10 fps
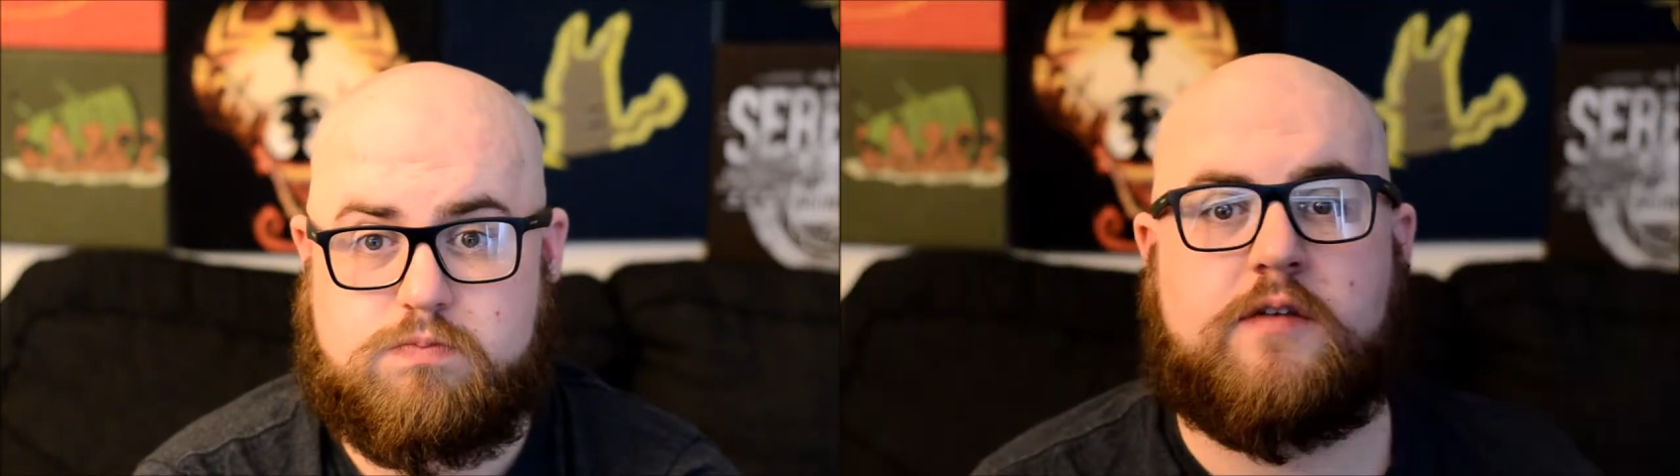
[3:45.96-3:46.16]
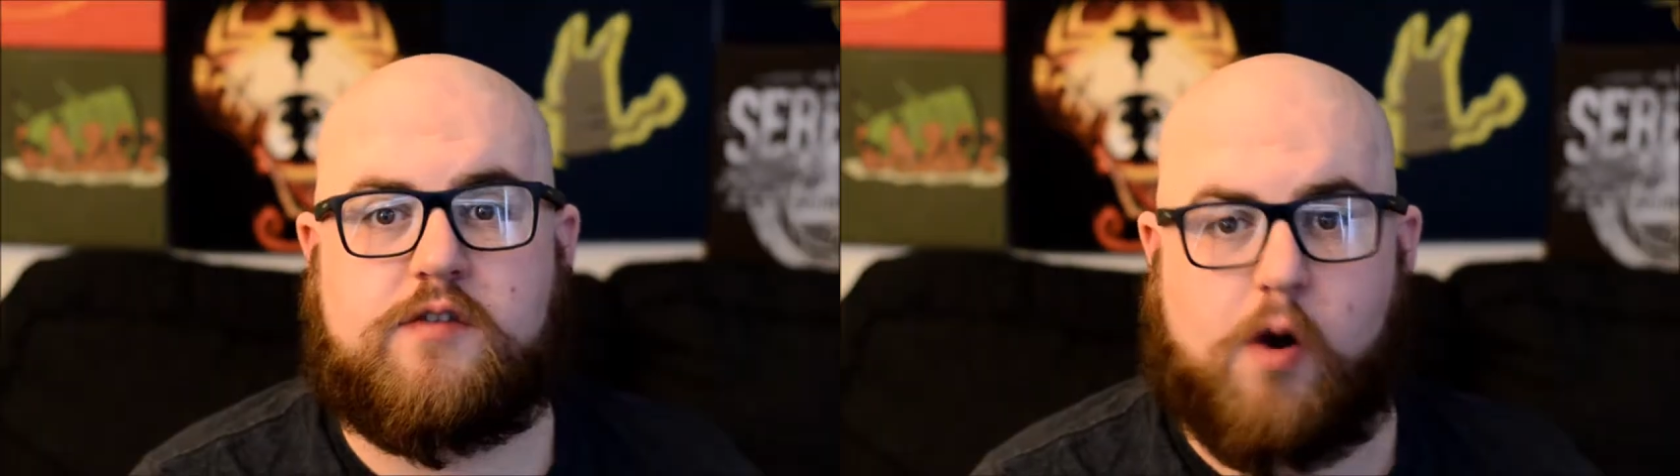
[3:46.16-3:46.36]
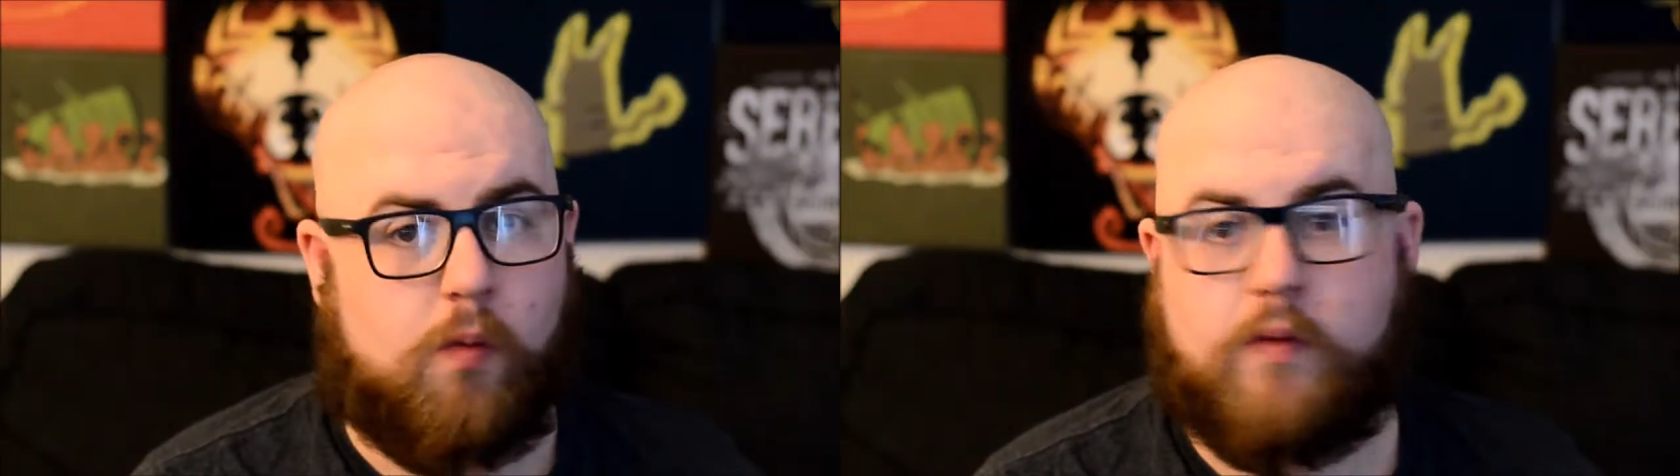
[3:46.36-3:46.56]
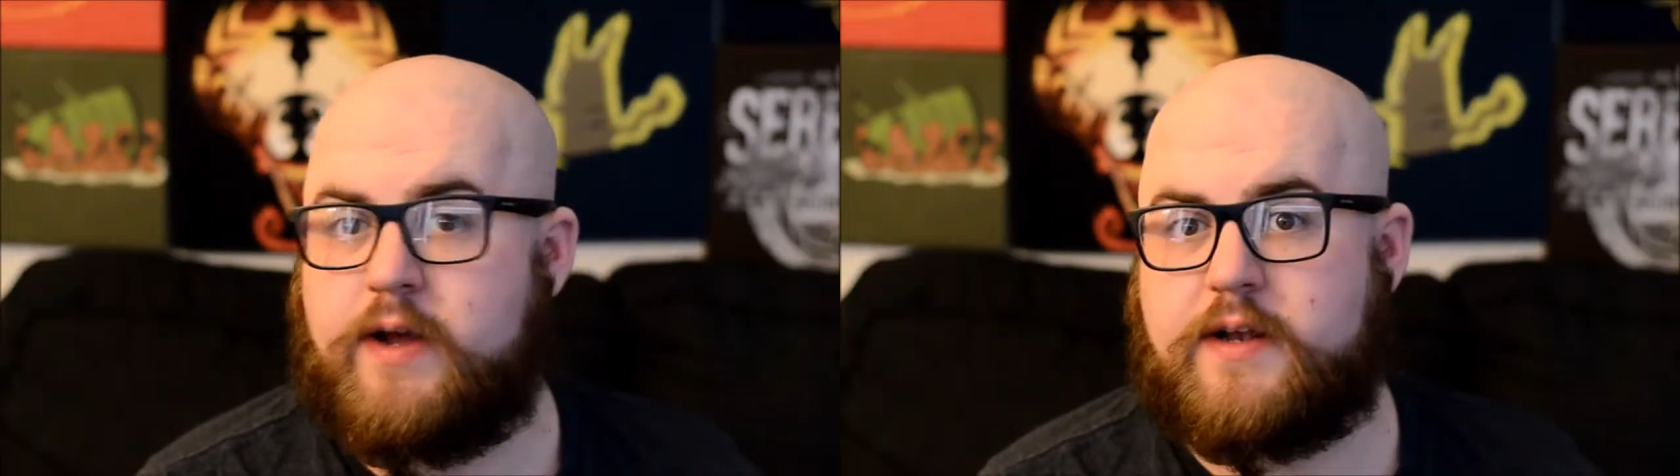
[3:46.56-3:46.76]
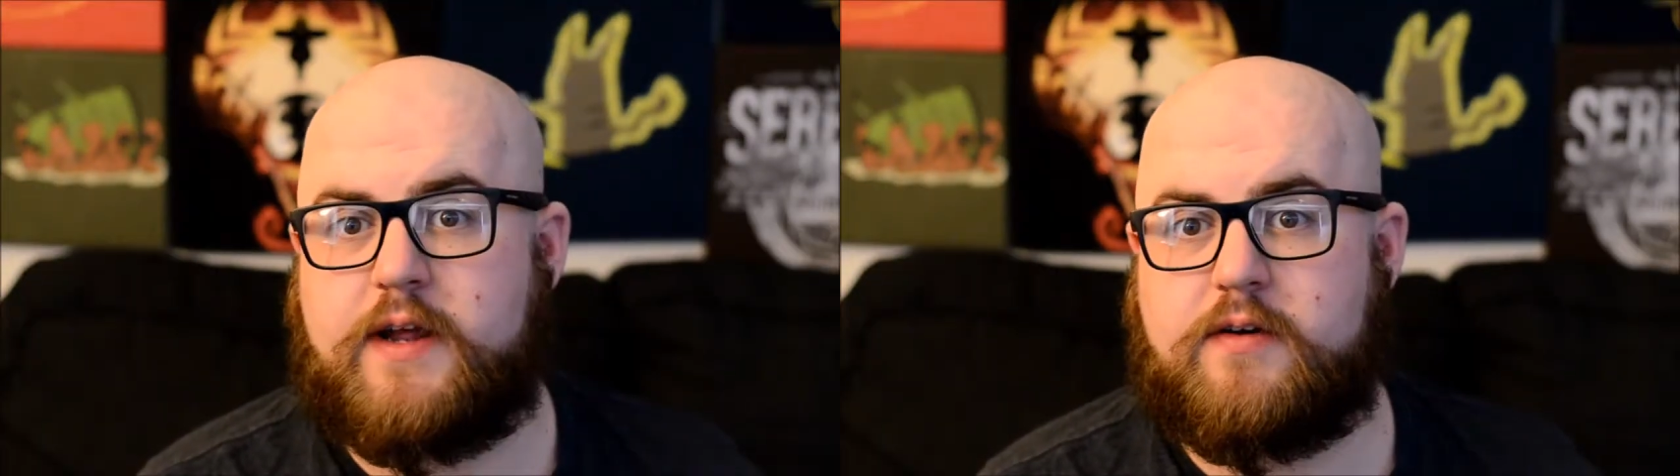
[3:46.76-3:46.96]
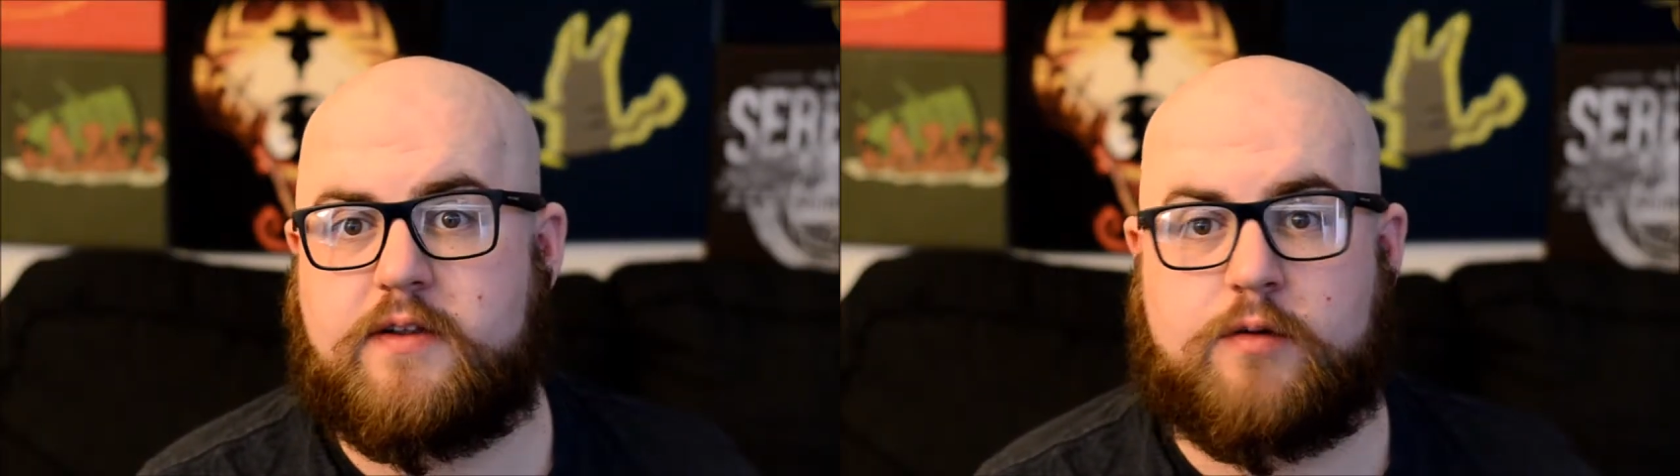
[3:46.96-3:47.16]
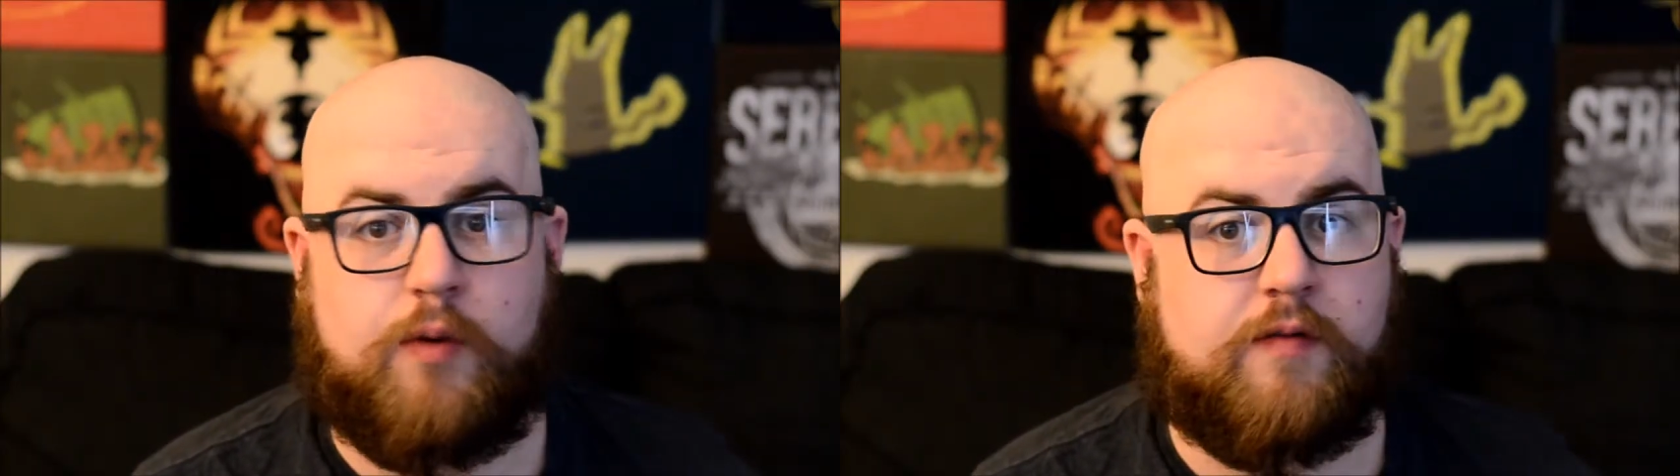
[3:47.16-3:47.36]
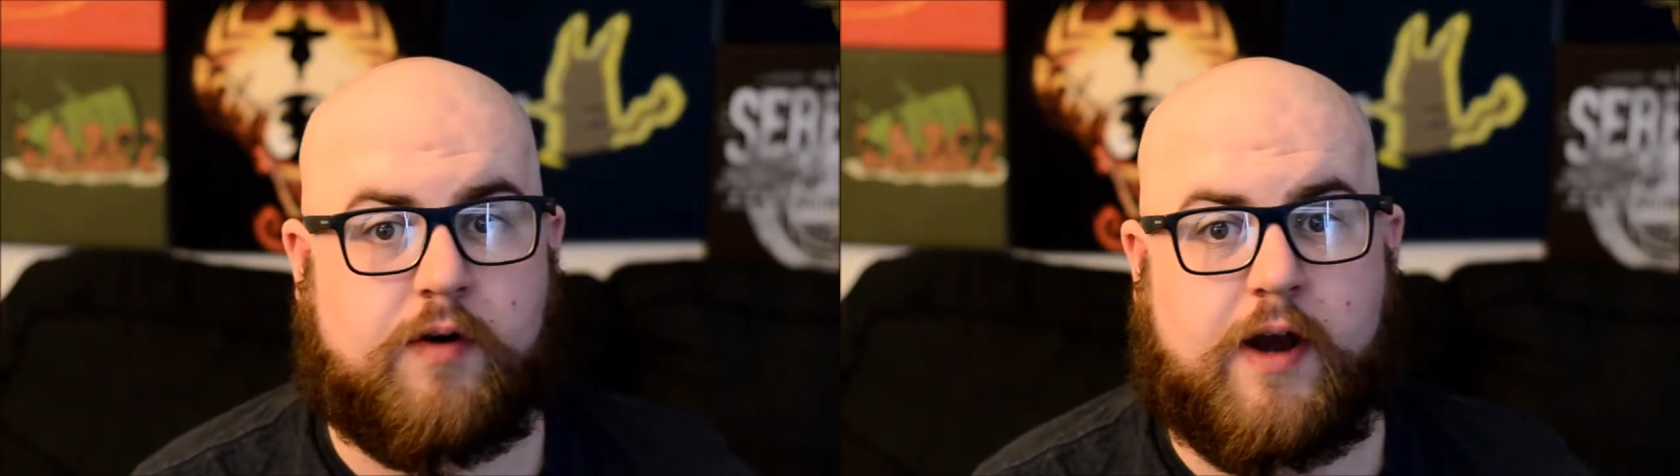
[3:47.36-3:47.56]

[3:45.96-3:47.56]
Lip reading: So we cut down to the quiver,